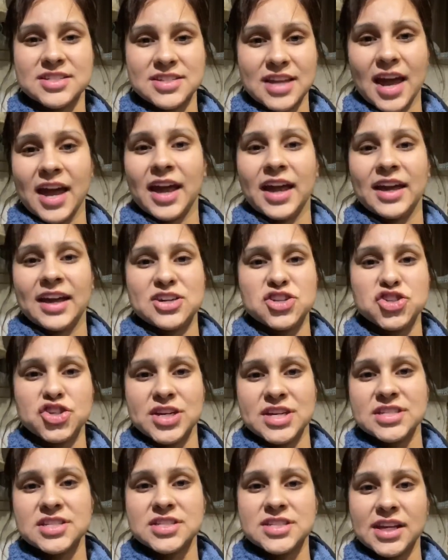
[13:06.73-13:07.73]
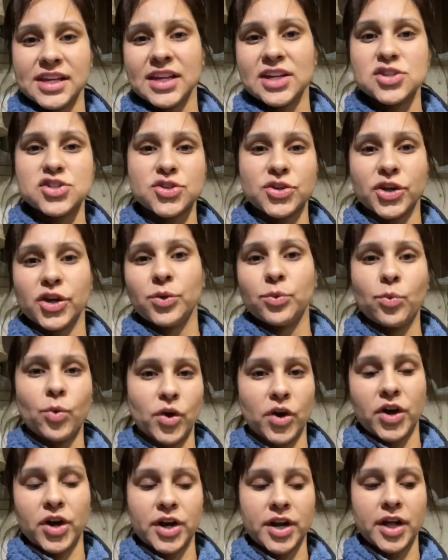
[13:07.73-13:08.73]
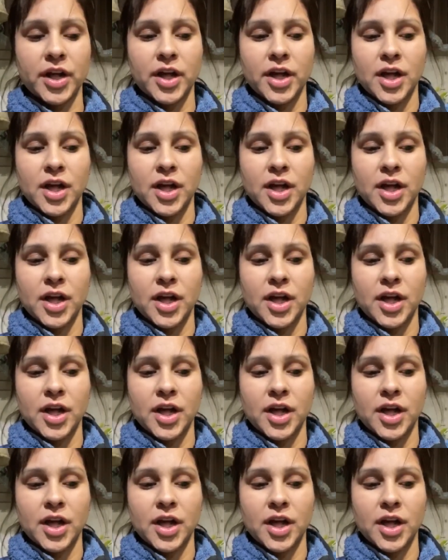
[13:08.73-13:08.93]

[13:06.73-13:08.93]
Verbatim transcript: saying and she is sticking to her word.